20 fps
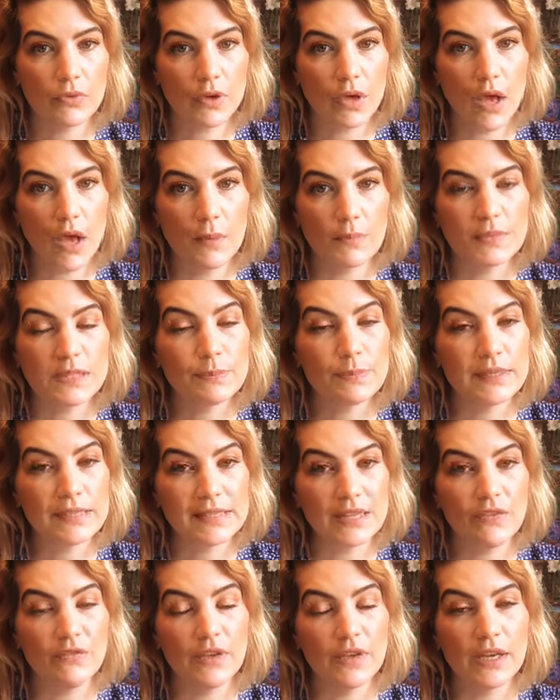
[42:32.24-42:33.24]
um,
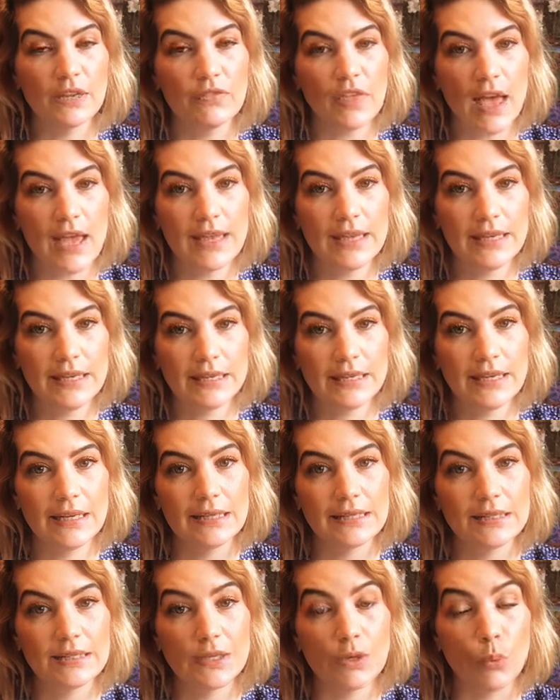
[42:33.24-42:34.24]
specific that he
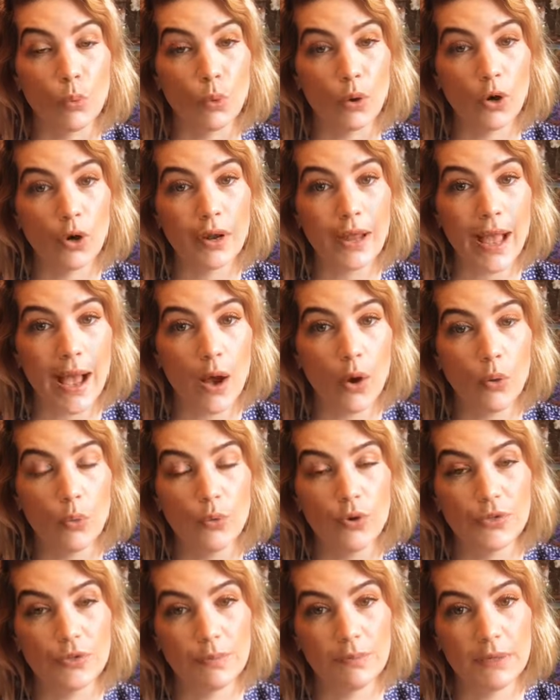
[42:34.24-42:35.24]
needs to work out
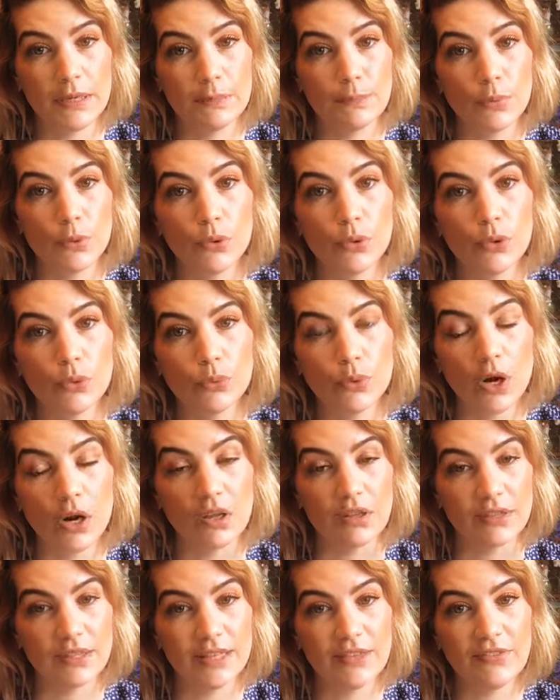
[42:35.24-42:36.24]
with the people who
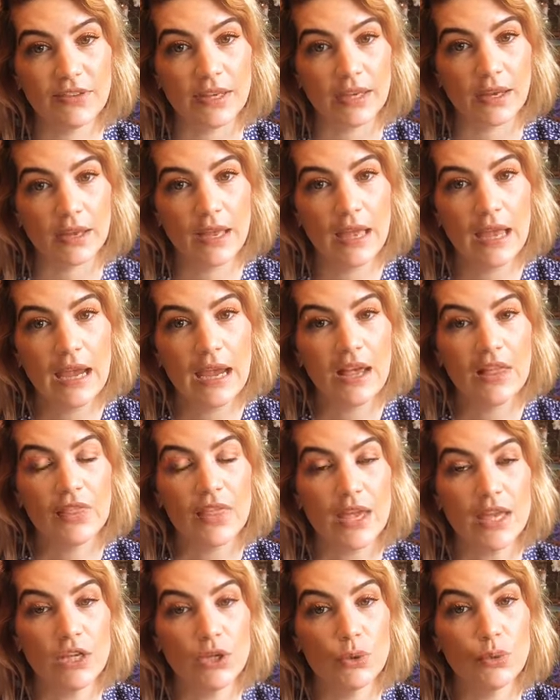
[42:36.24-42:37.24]
are living
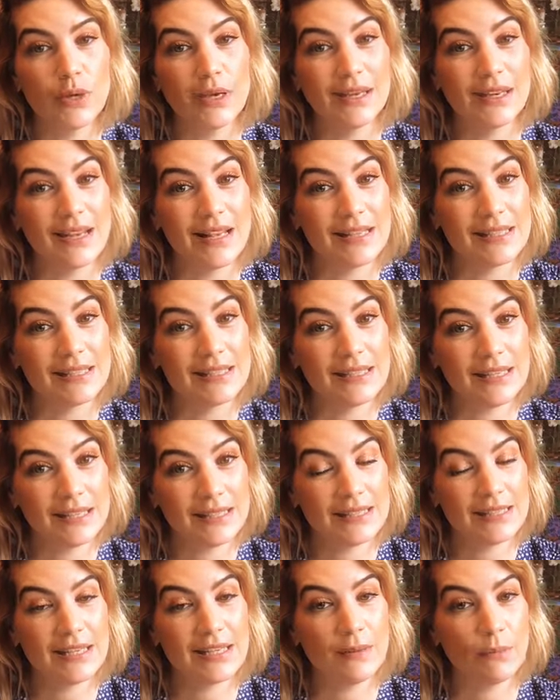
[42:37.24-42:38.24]
that you can
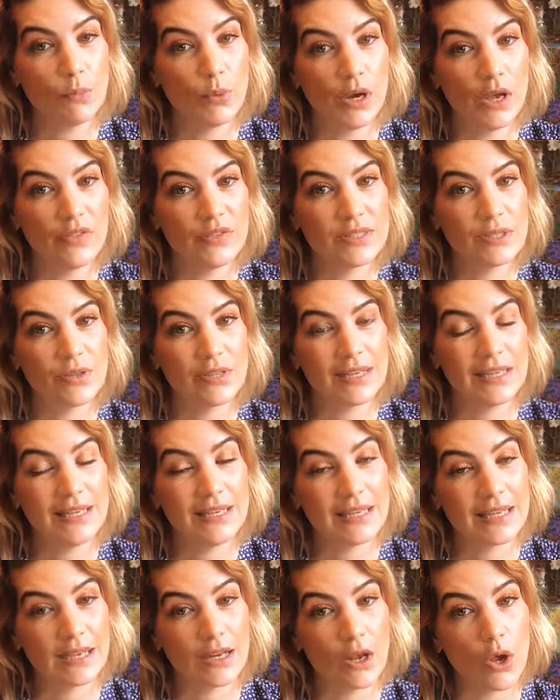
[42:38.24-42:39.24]
assist him with so that
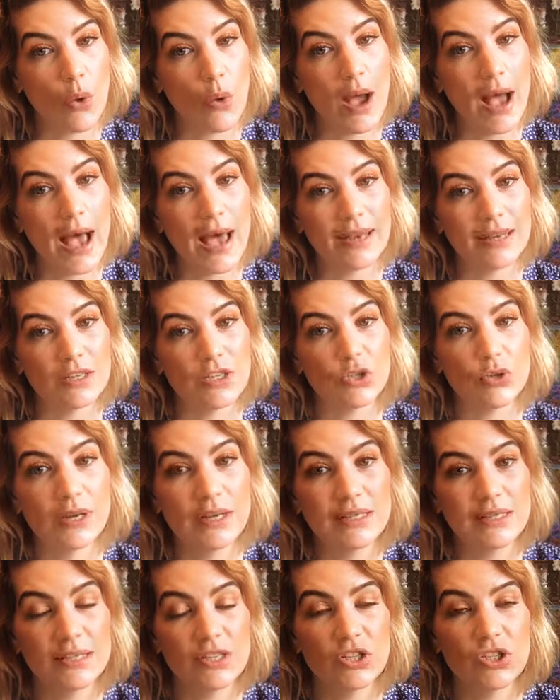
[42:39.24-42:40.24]
he can go ahead and
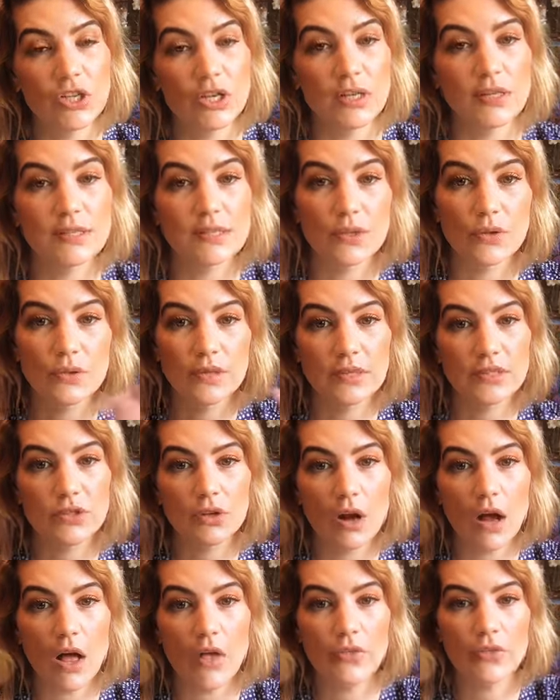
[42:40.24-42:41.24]
transition. So these
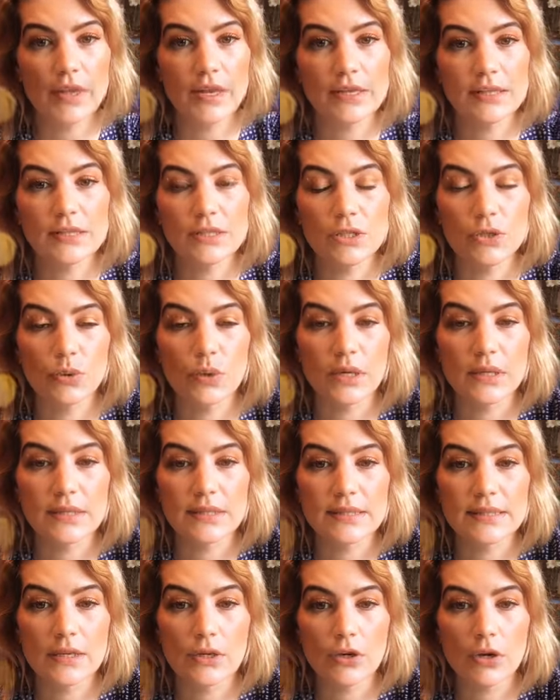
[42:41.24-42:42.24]
are all things to
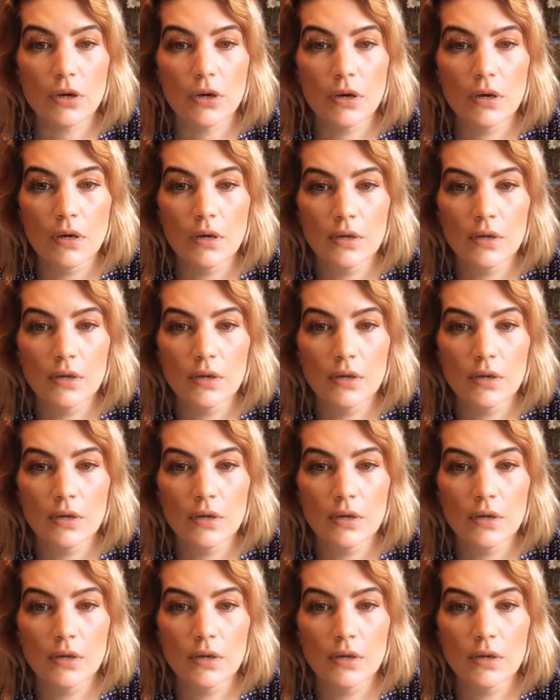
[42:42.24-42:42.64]
consider.